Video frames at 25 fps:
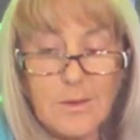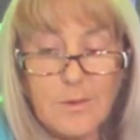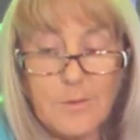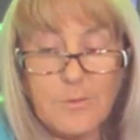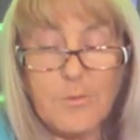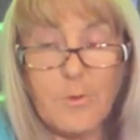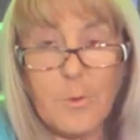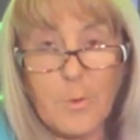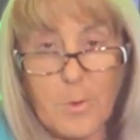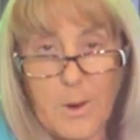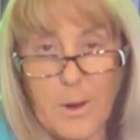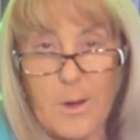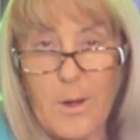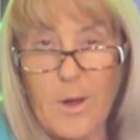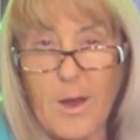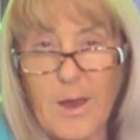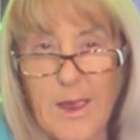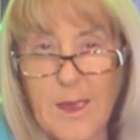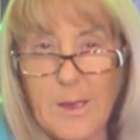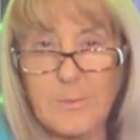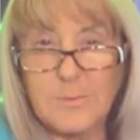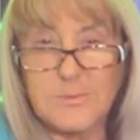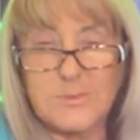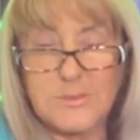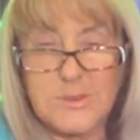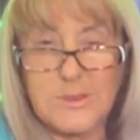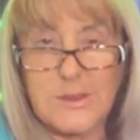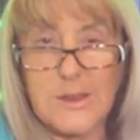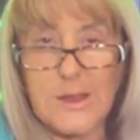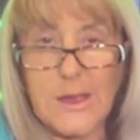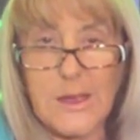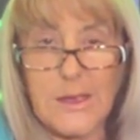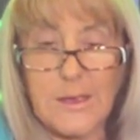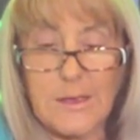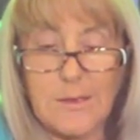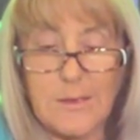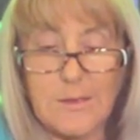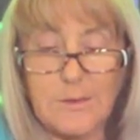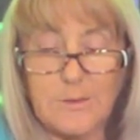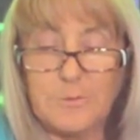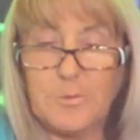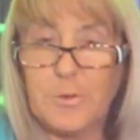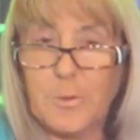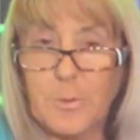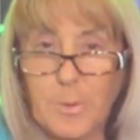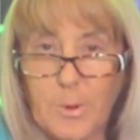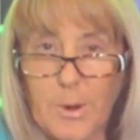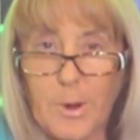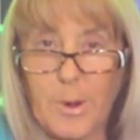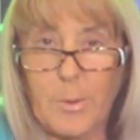for where I am today and for
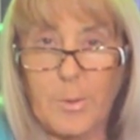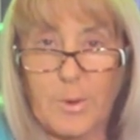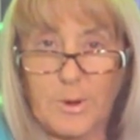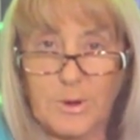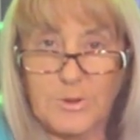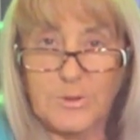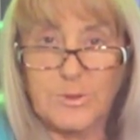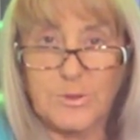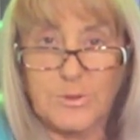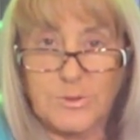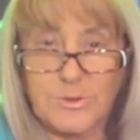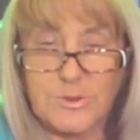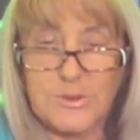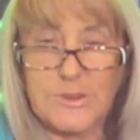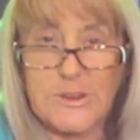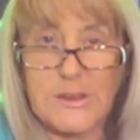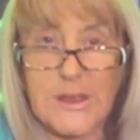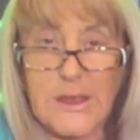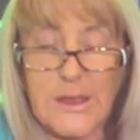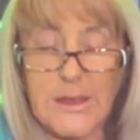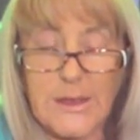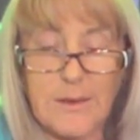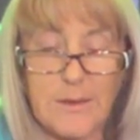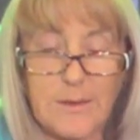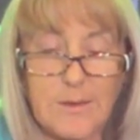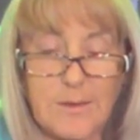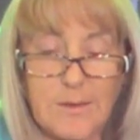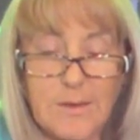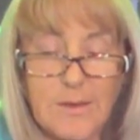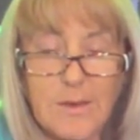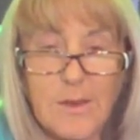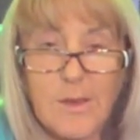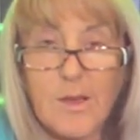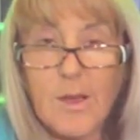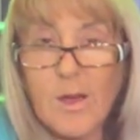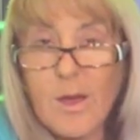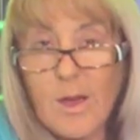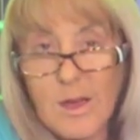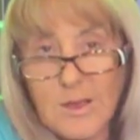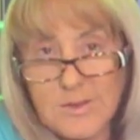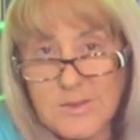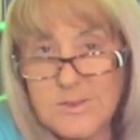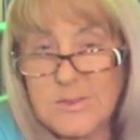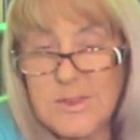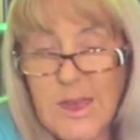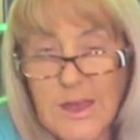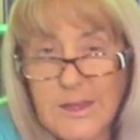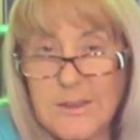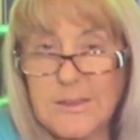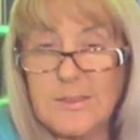what I want to do today. I
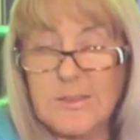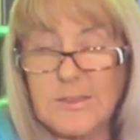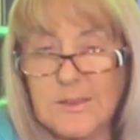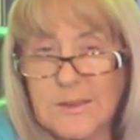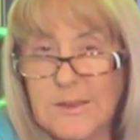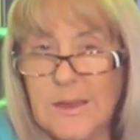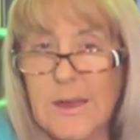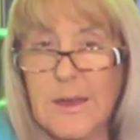sat in the